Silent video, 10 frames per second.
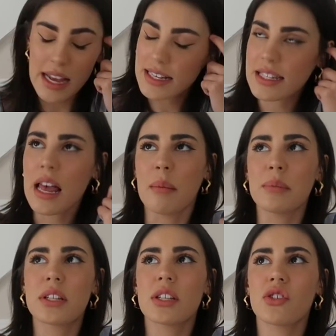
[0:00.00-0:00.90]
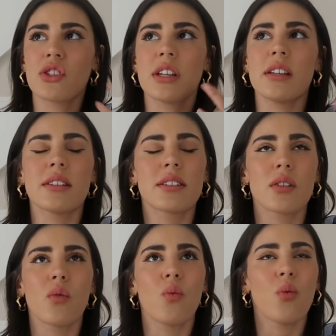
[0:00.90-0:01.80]
Except
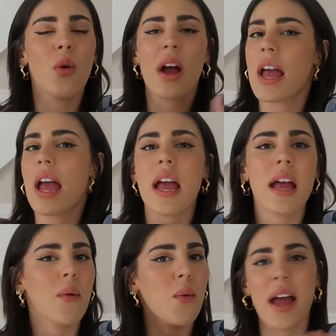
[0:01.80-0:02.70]
she's way